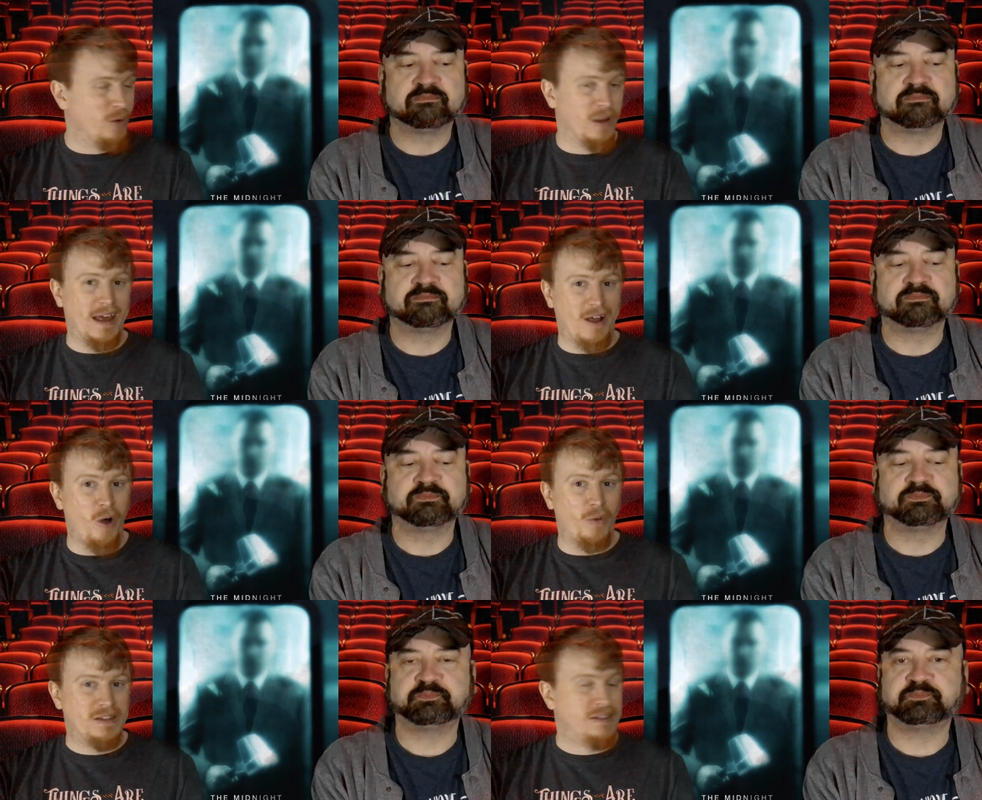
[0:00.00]
Speaker 1: we're like,
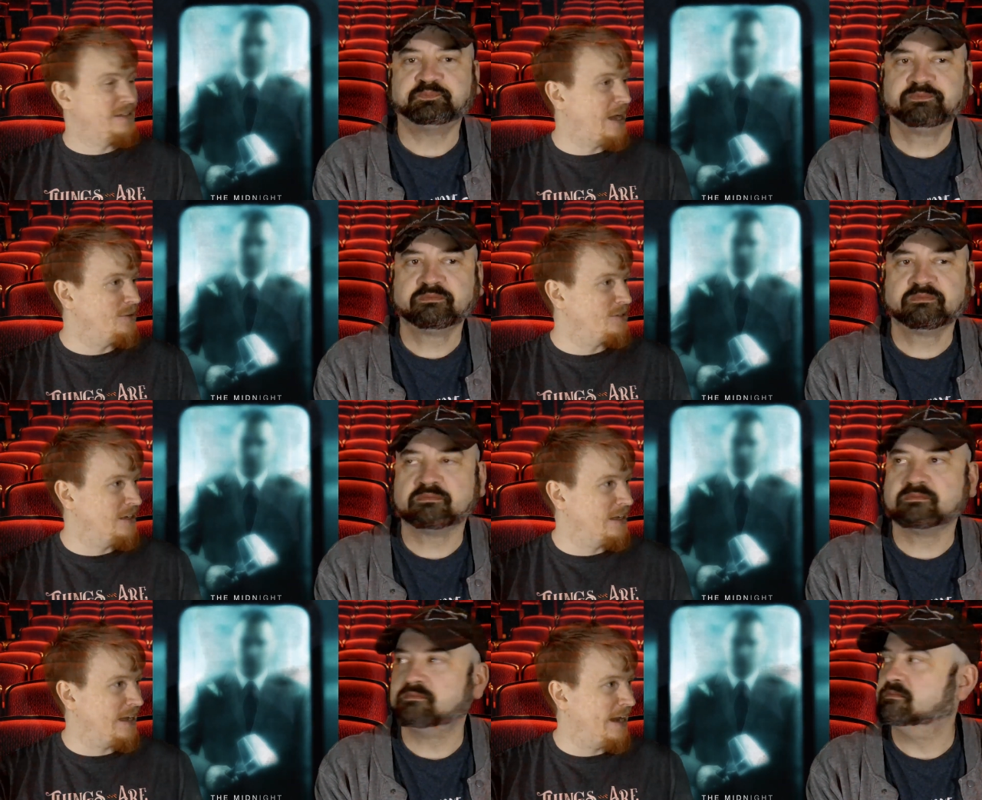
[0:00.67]
oh, this is how it's
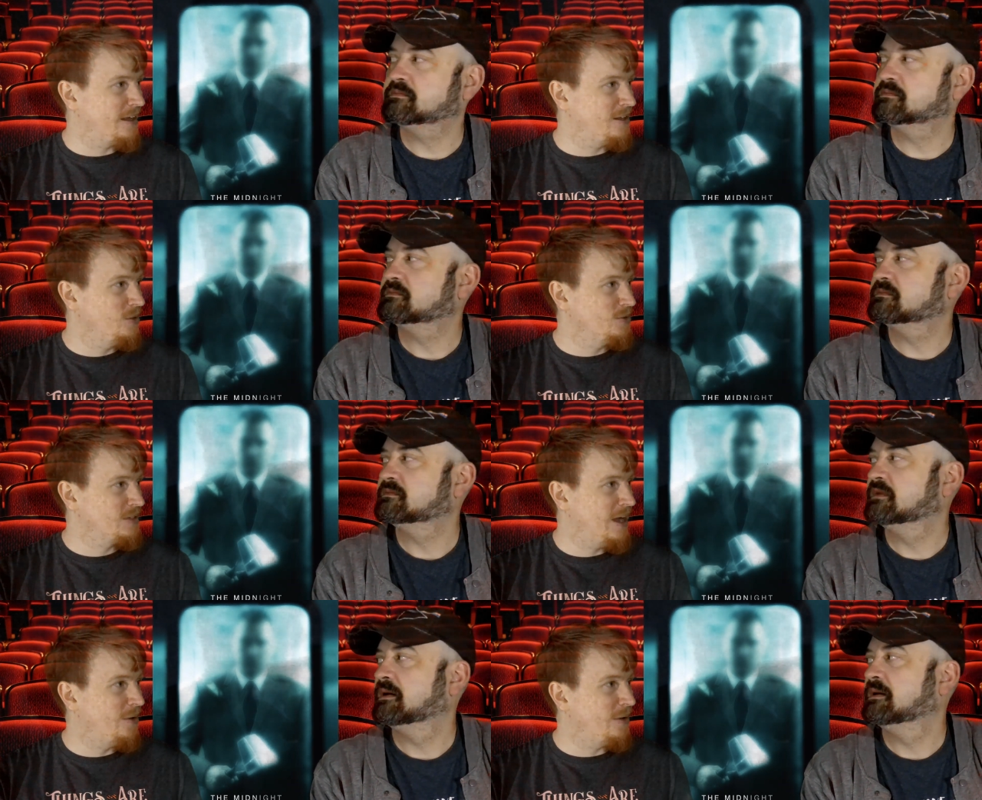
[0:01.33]
going to kind of
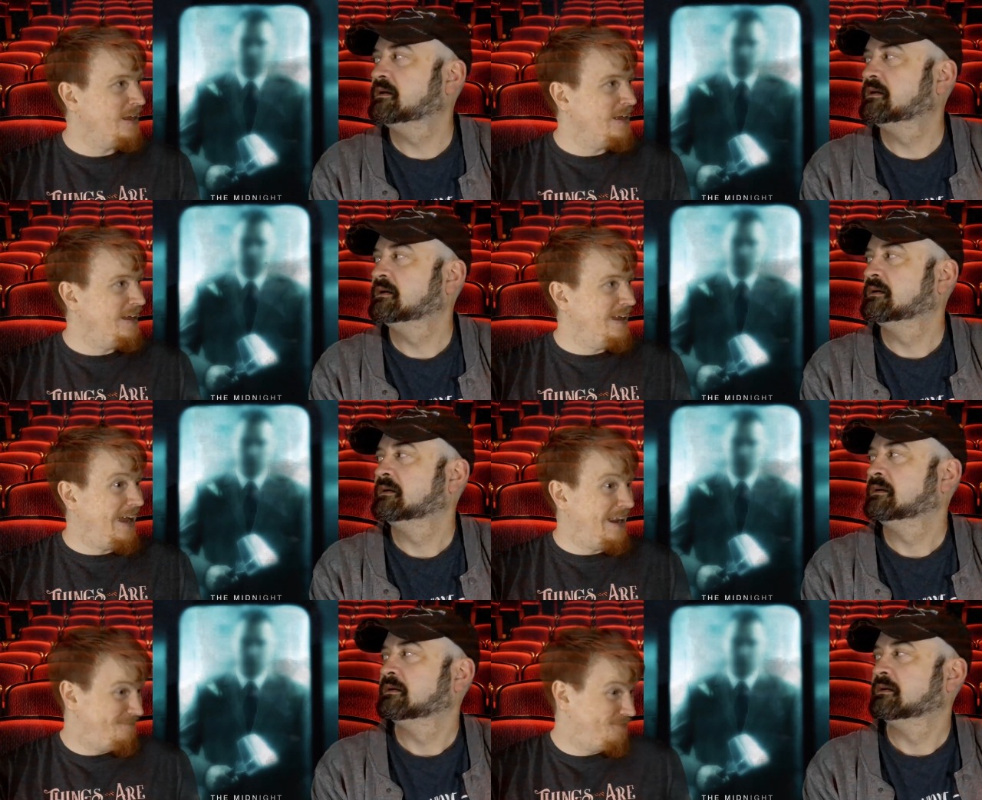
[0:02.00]
close out.
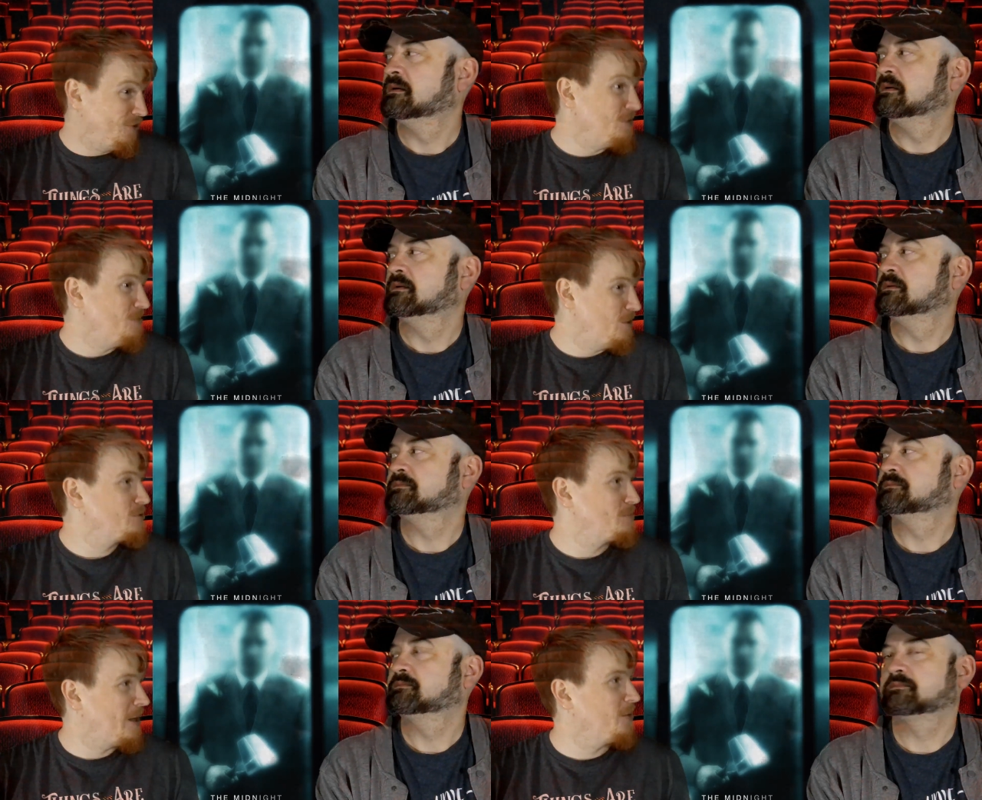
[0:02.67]
And for the
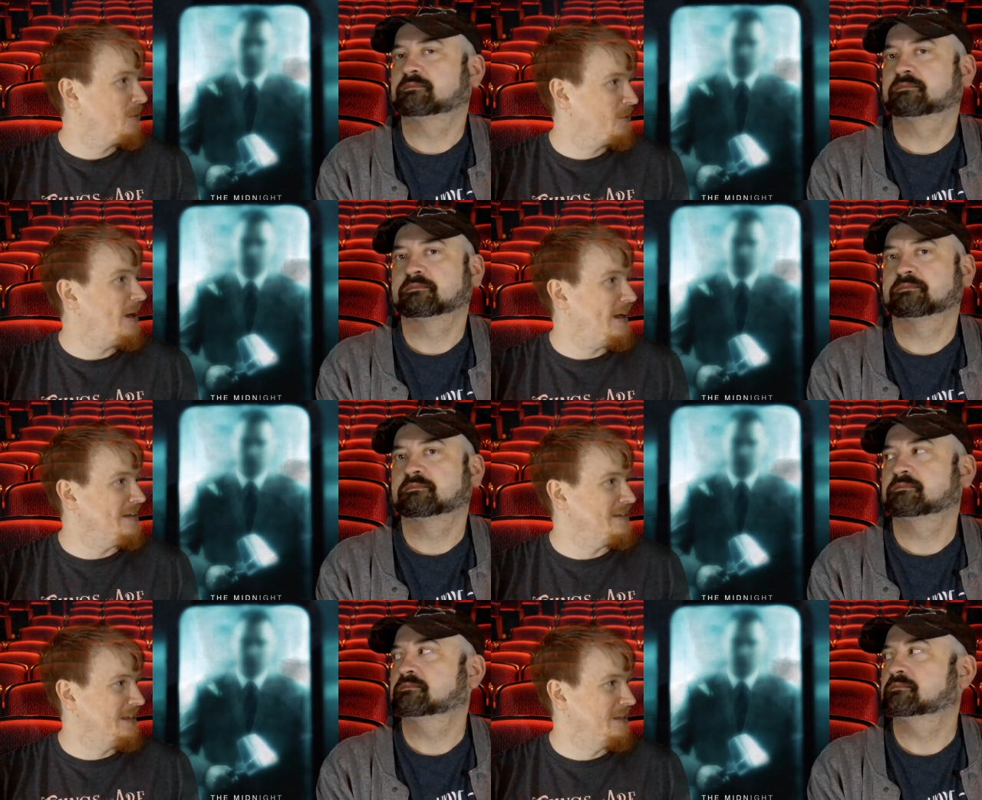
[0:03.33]
most part, we're
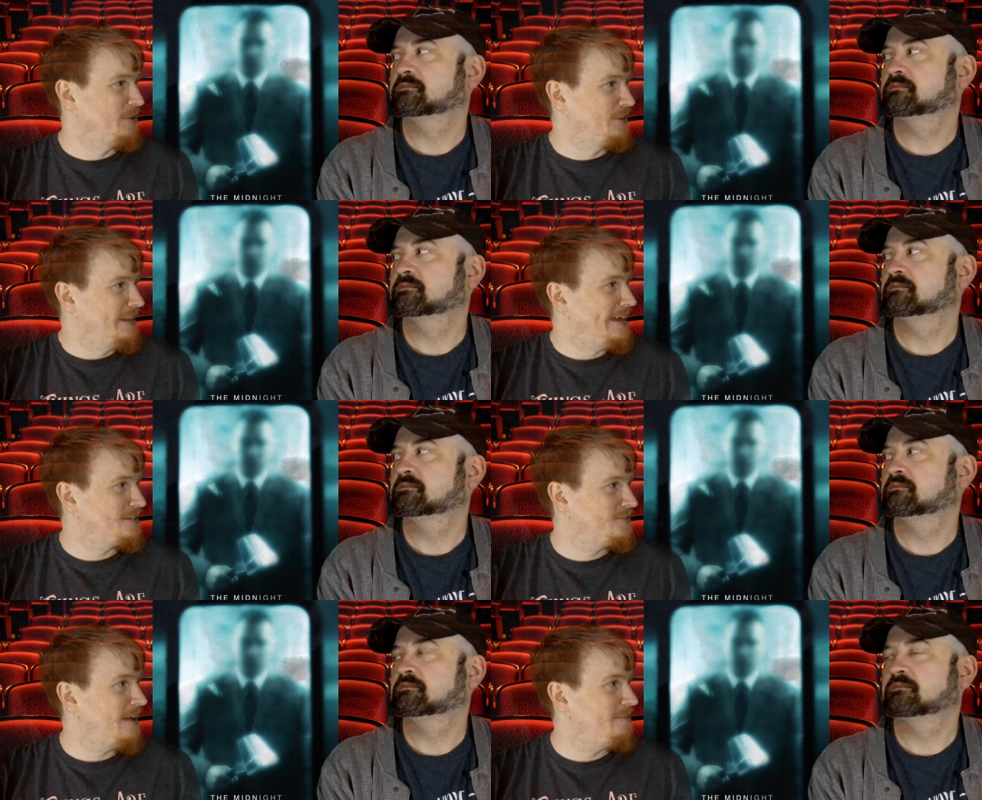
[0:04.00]
right until about the
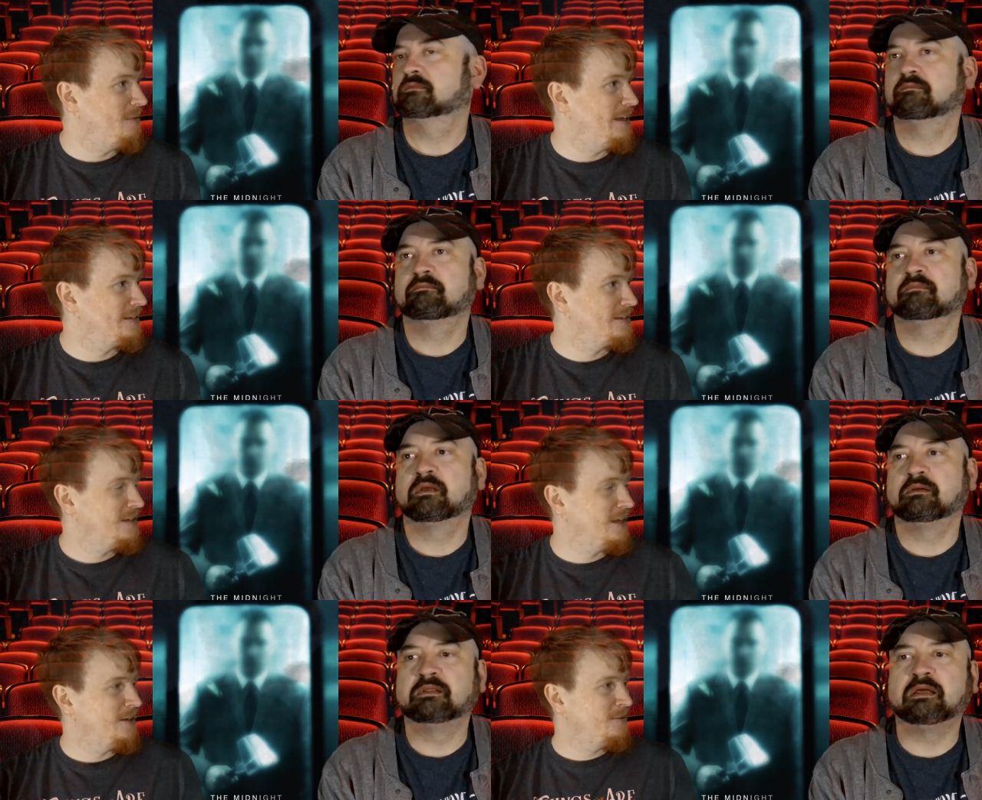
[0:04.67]
last five
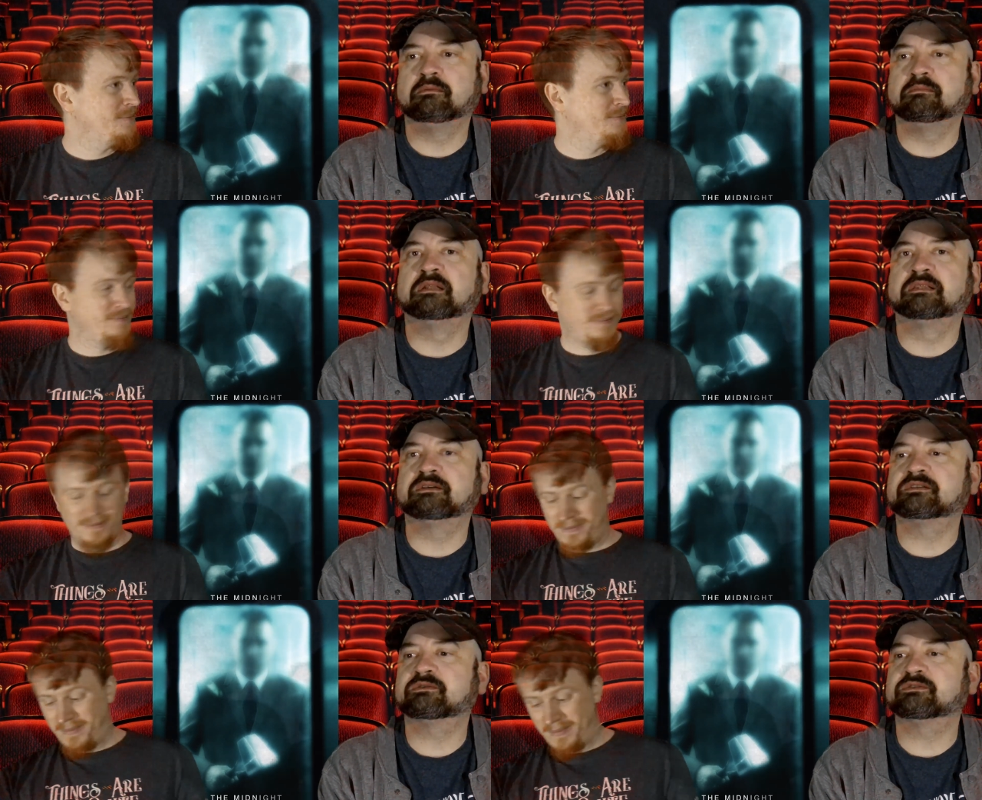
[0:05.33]
minutes,
Speaker 2: you know?
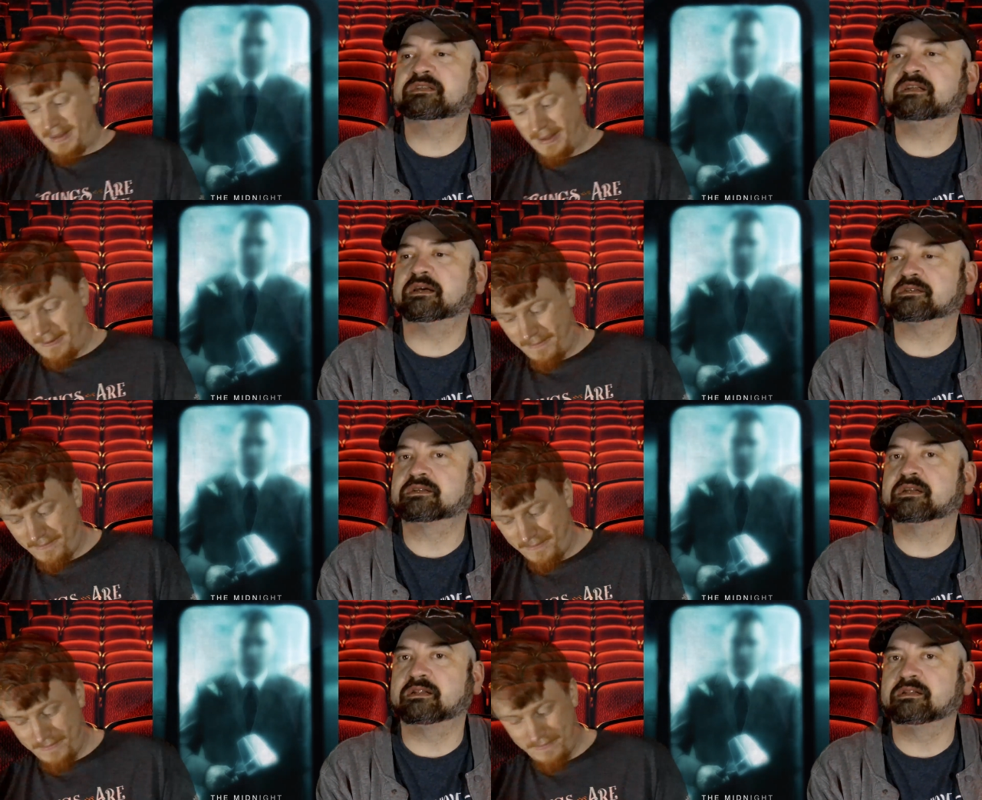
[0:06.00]
there's, there's,
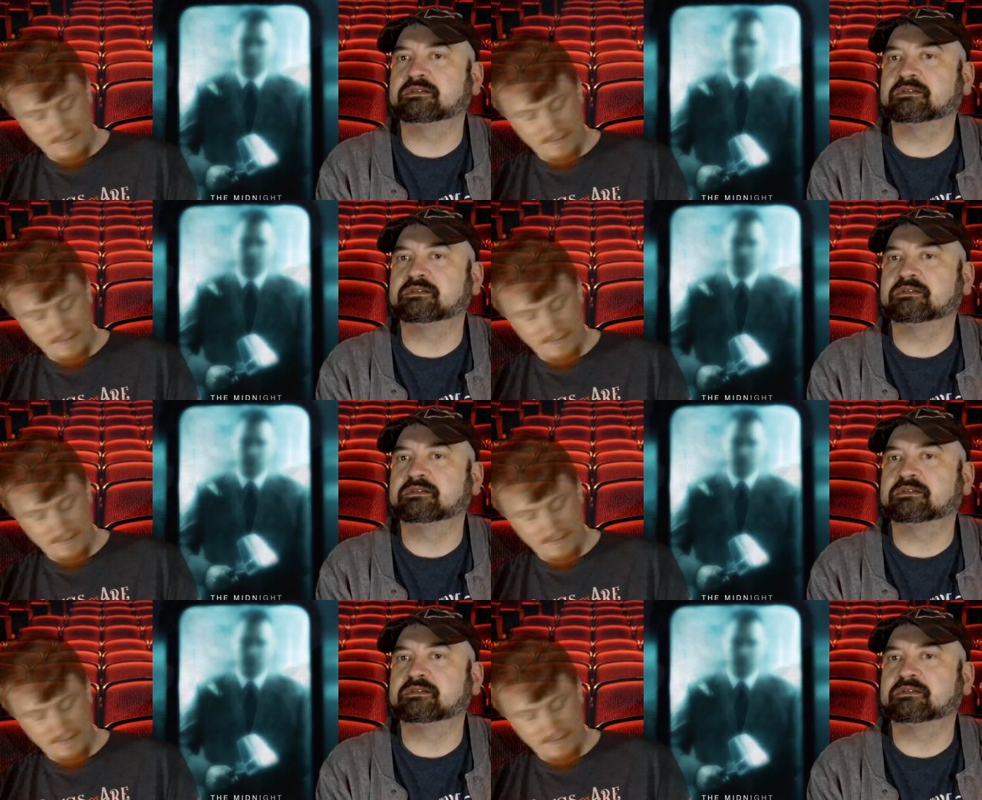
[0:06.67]
yes, and